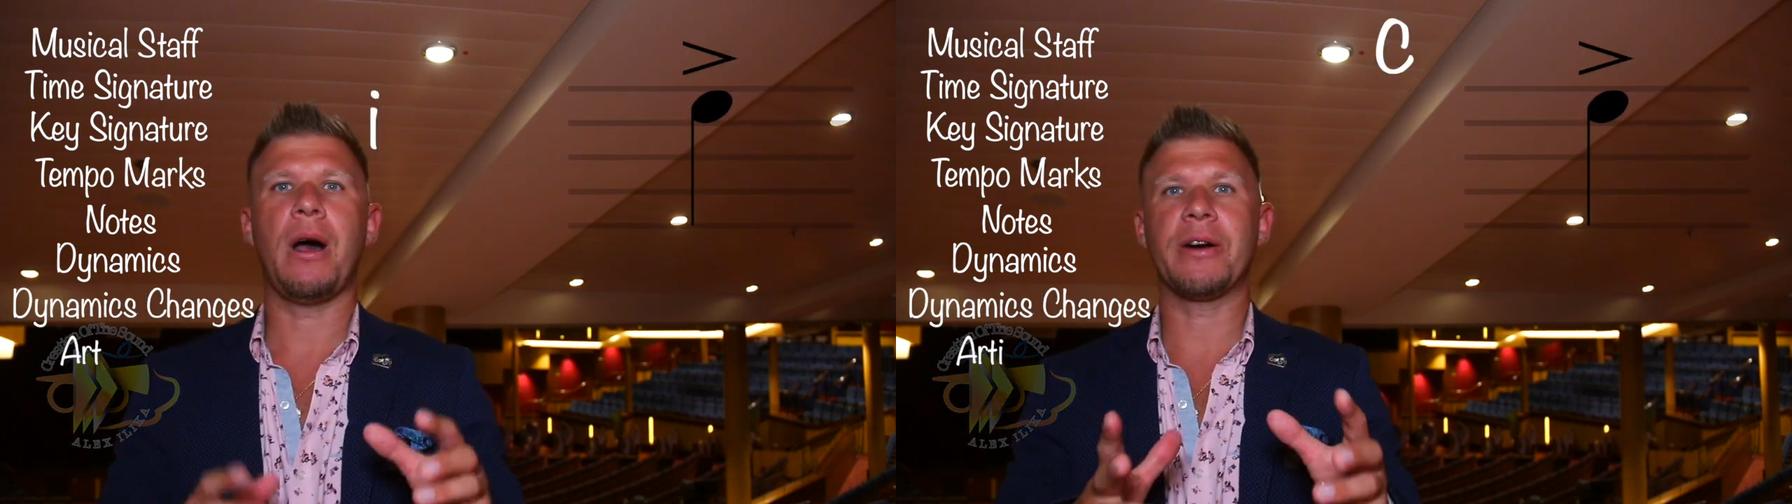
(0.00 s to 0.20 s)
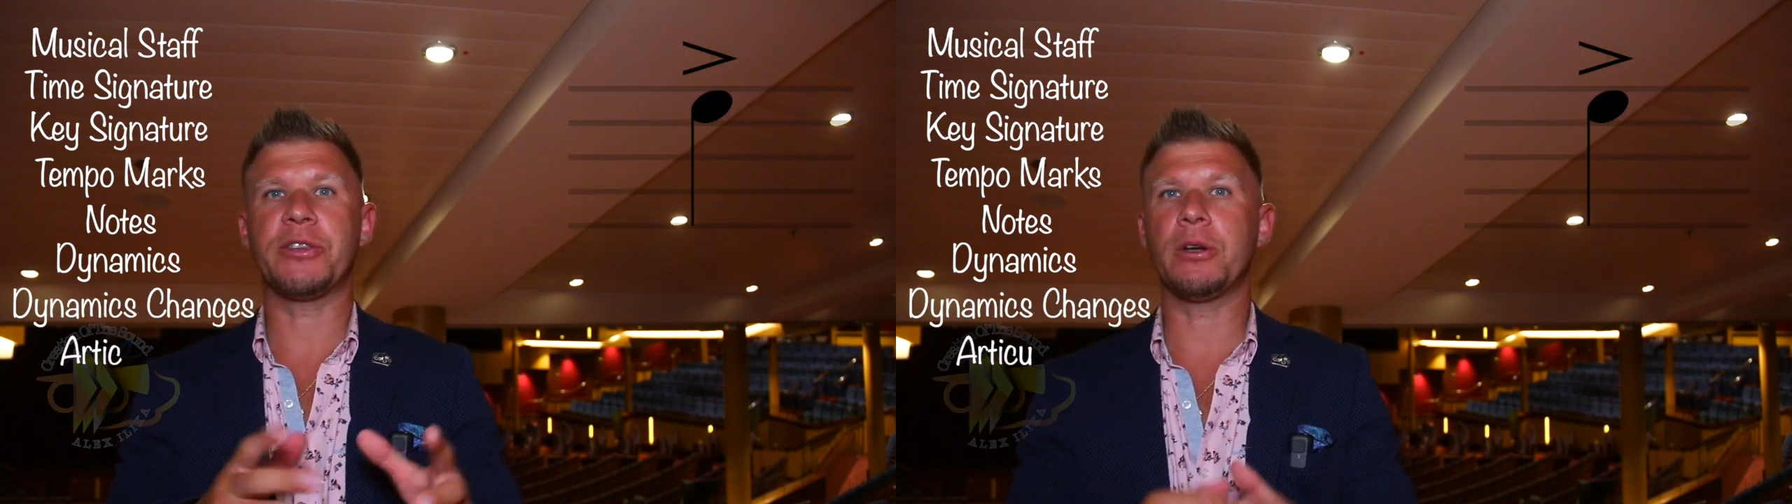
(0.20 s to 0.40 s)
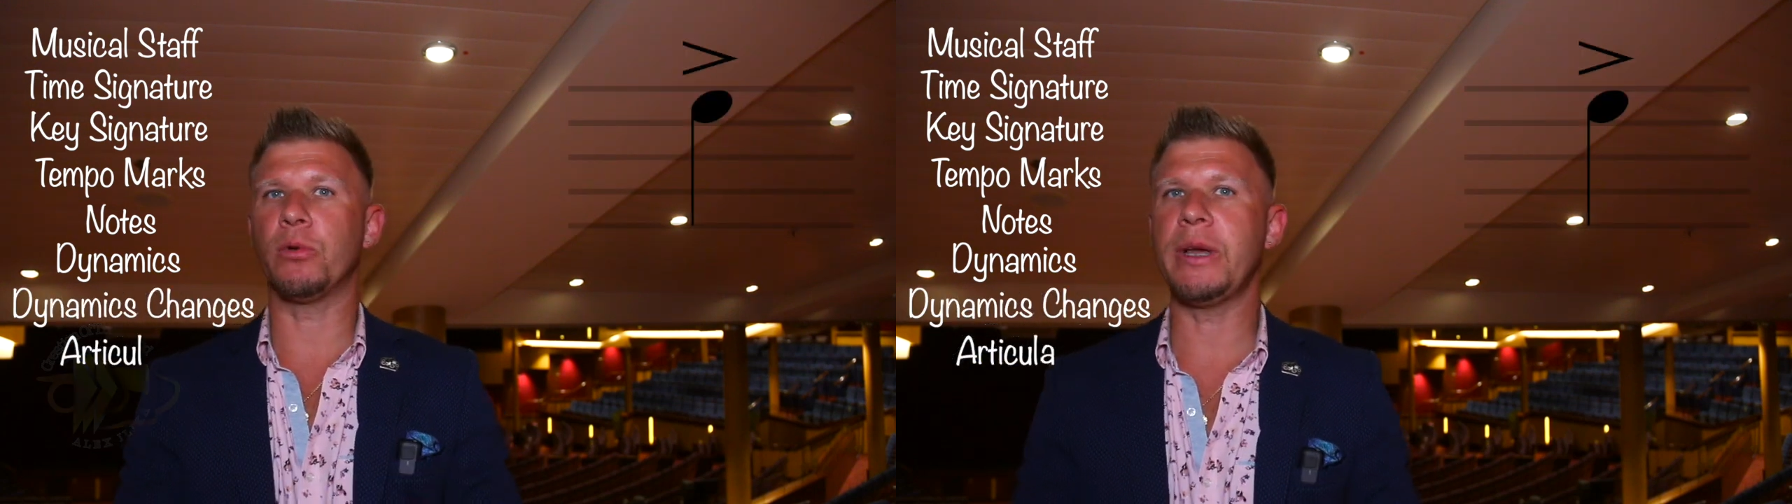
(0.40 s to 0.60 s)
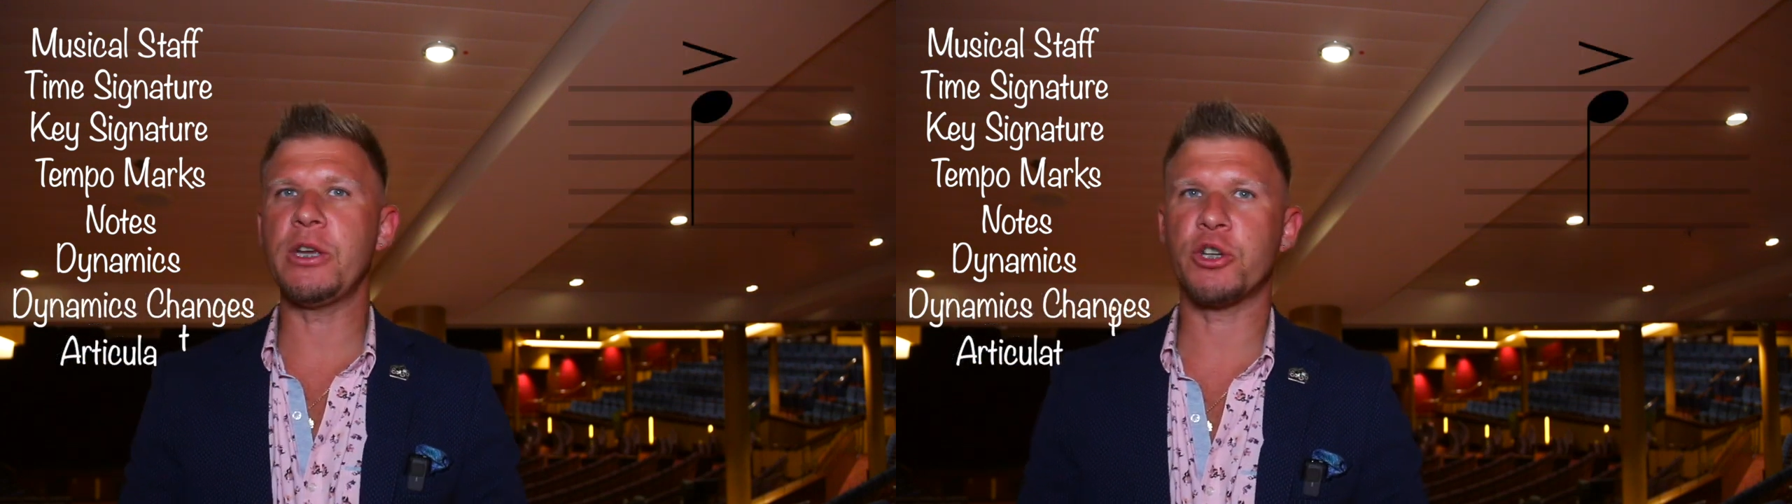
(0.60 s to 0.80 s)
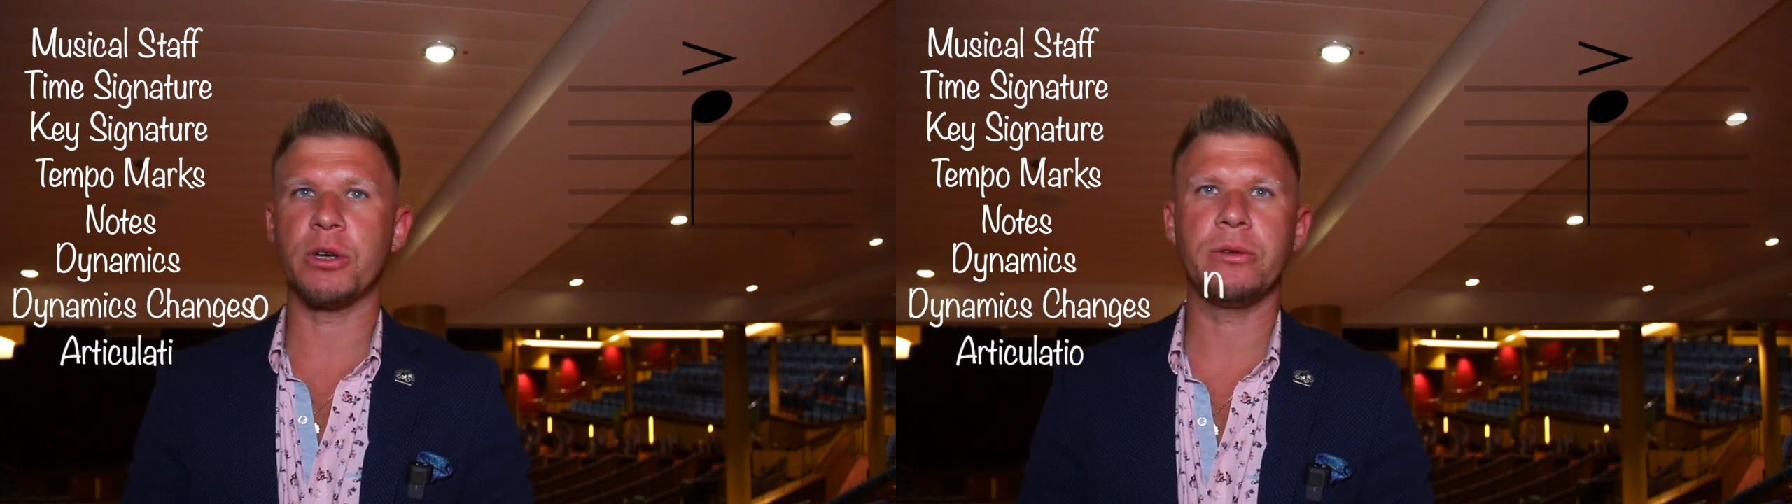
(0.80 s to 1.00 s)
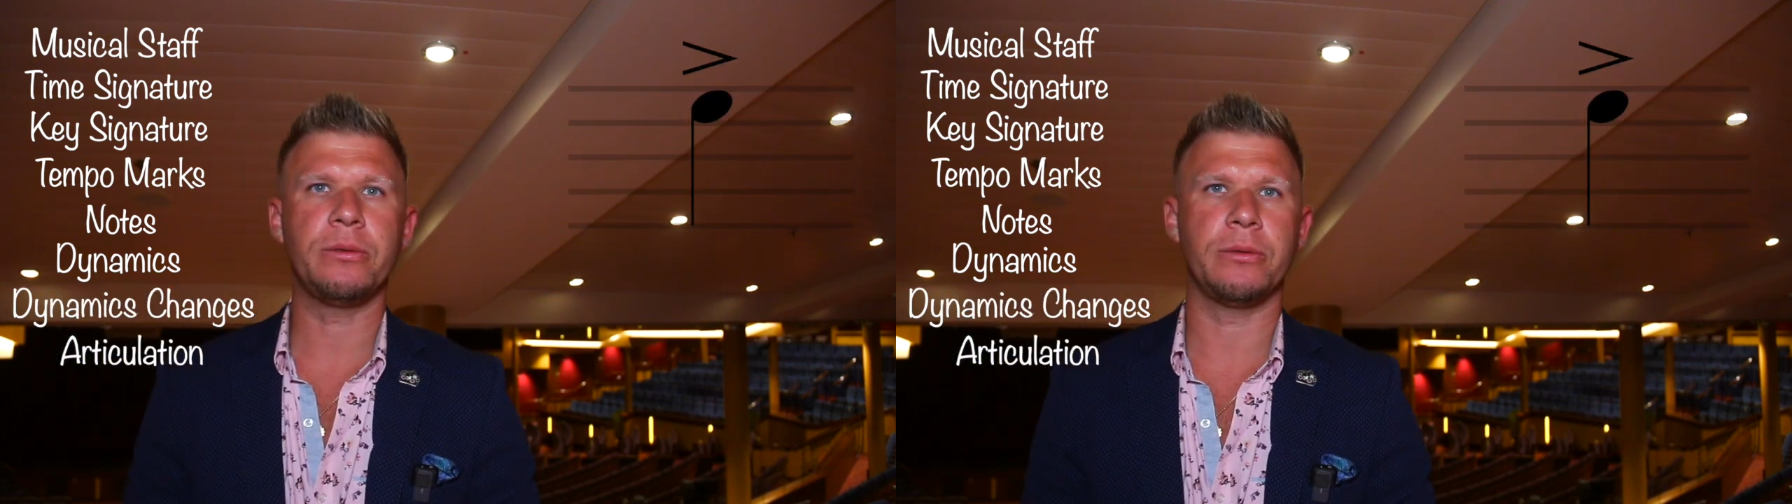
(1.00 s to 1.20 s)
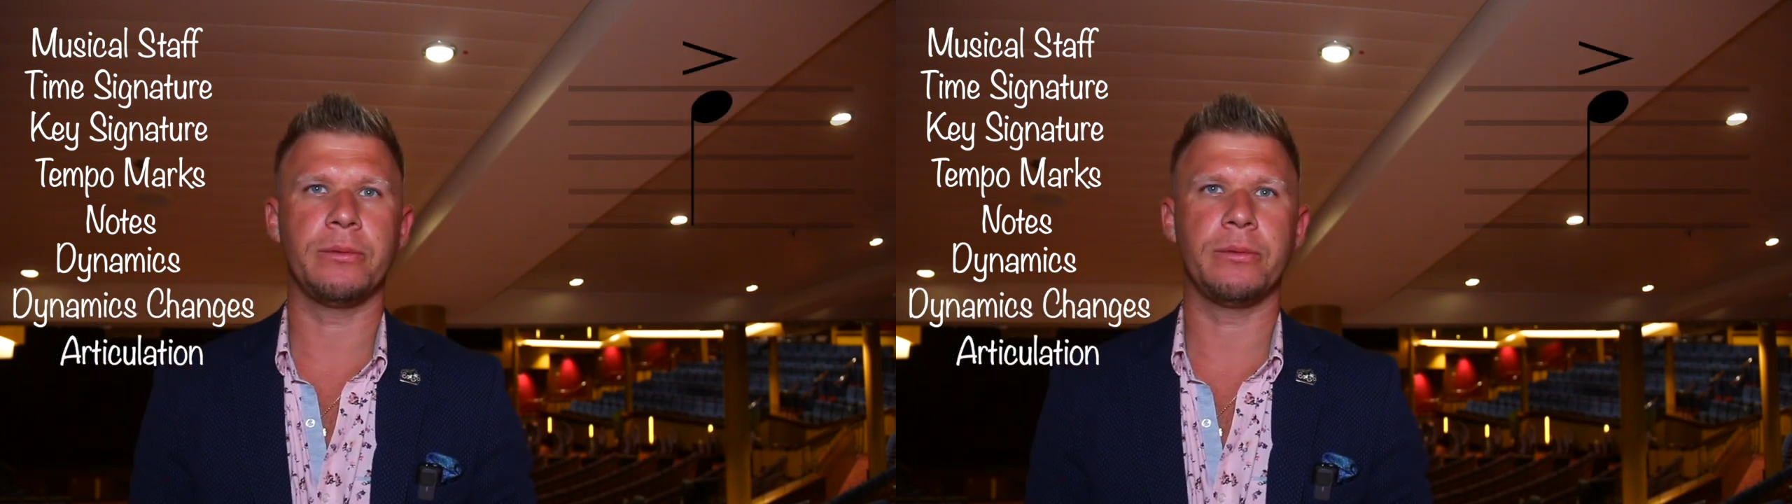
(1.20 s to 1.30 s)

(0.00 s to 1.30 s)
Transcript: articulation,